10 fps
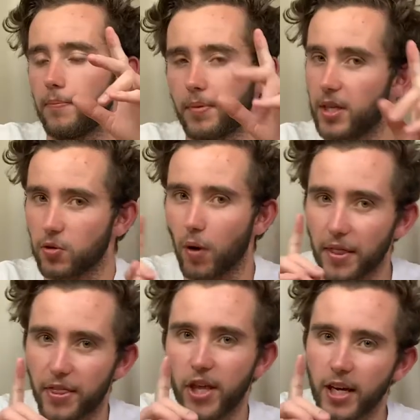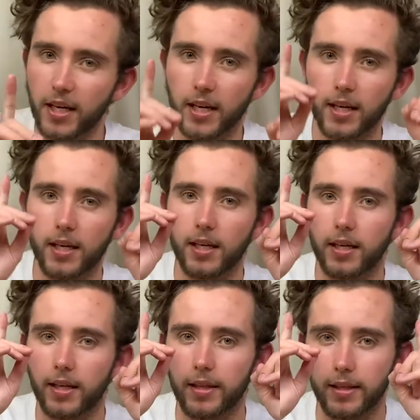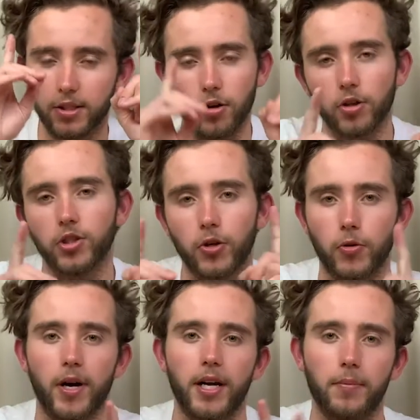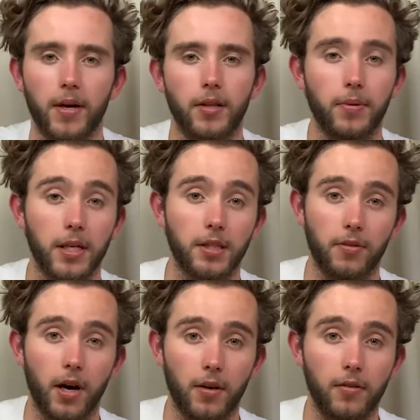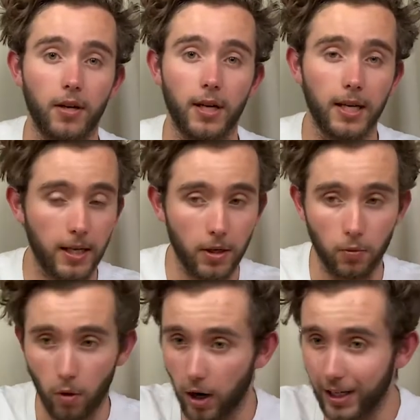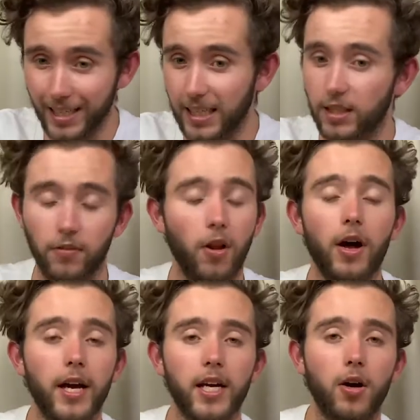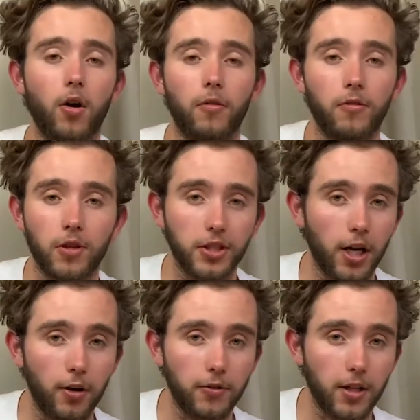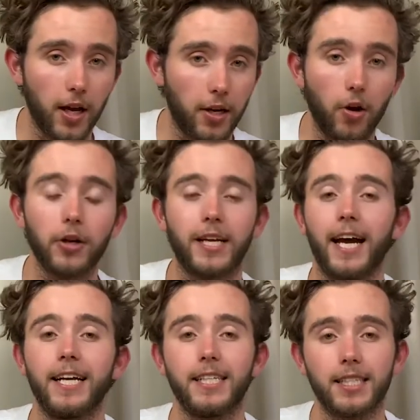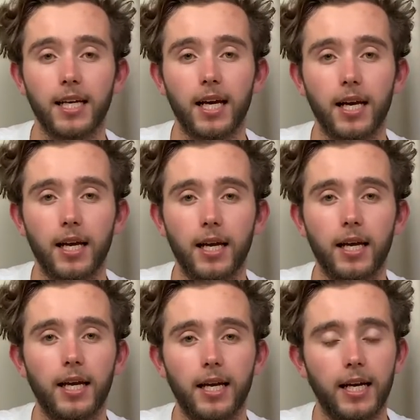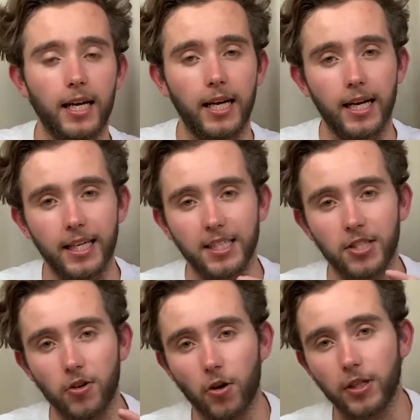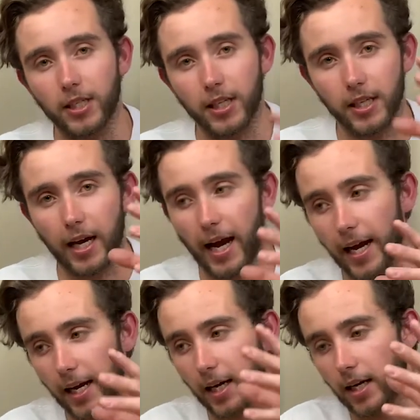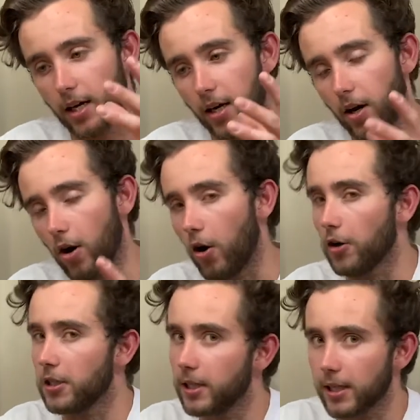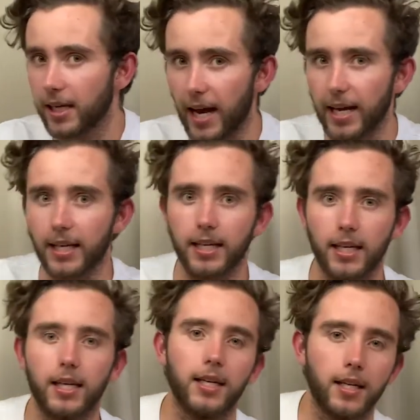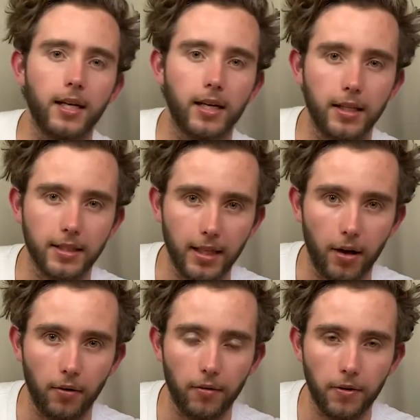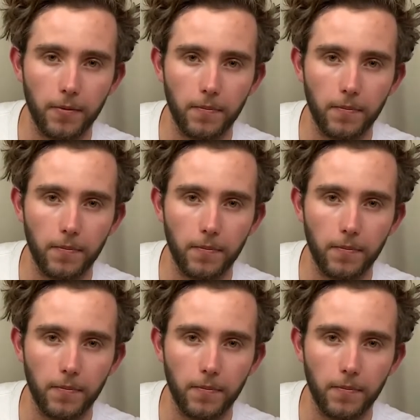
But there's one thing that's not so great about the PS5. While it is flying off the shelves like hotcakes, it is not a hot cake itself.